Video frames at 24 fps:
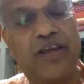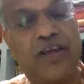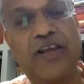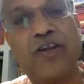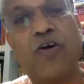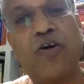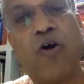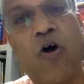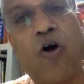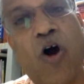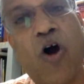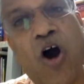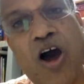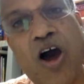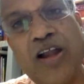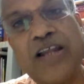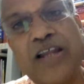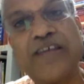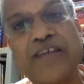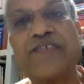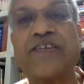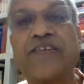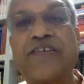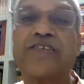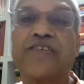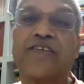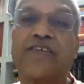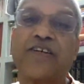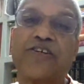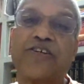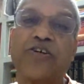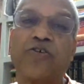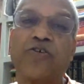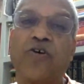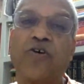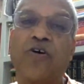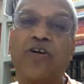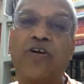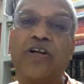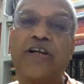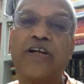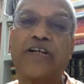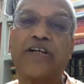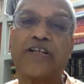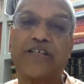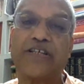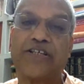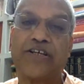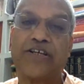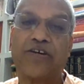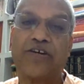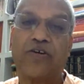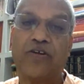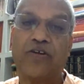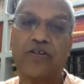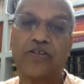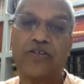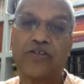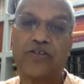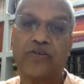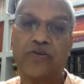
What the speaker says: all his discussion on literature also.